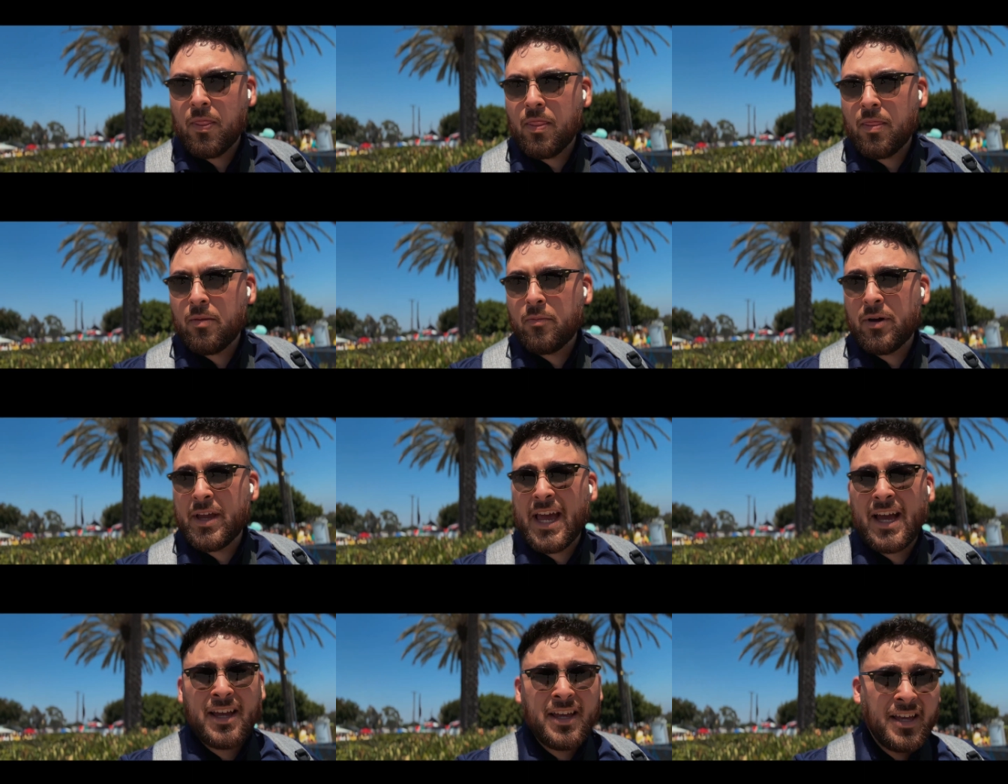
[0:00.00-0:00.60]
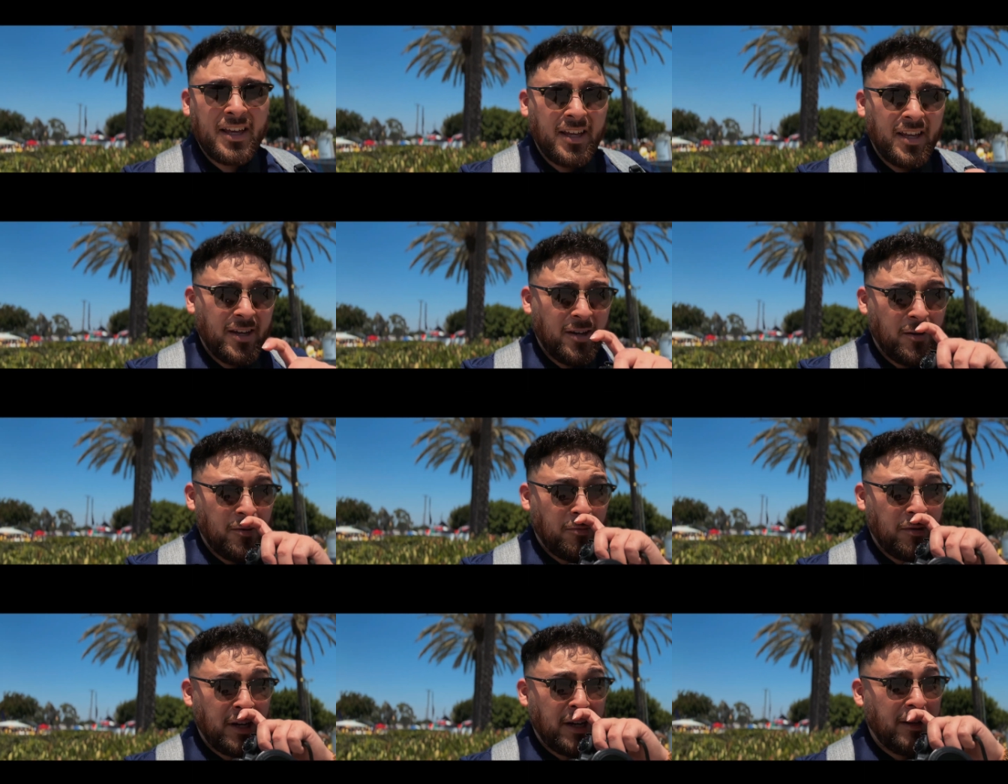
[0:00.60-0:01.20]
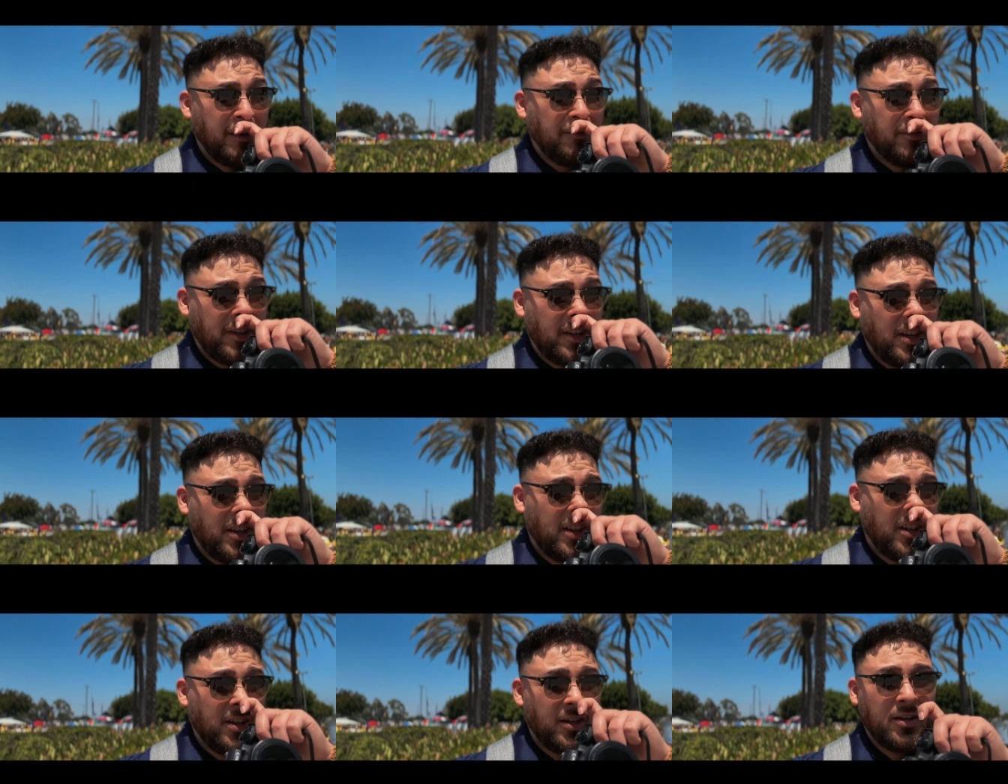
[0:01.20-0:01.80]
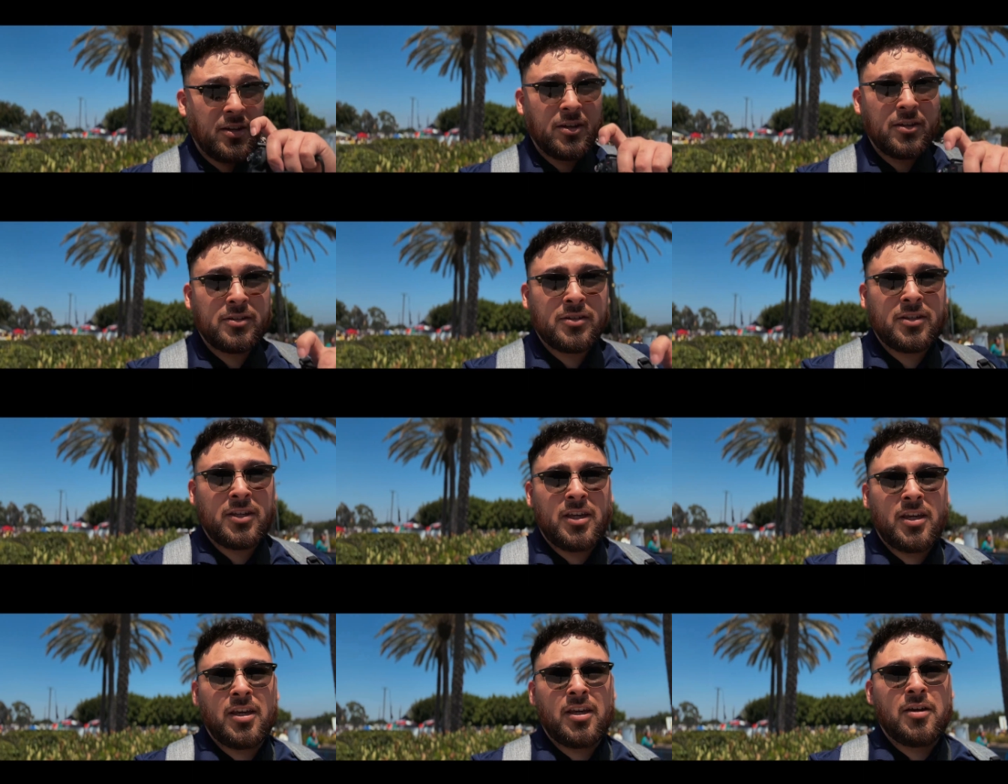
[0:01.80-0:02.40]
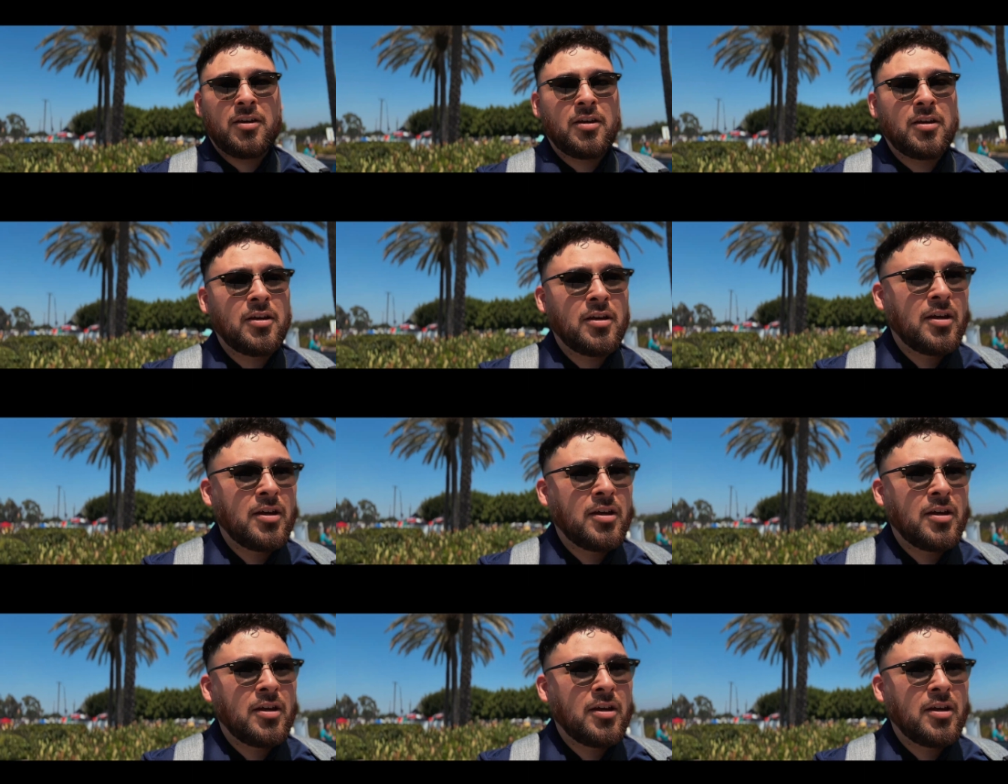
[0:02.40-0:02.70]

But yeah, we're gonna have to see.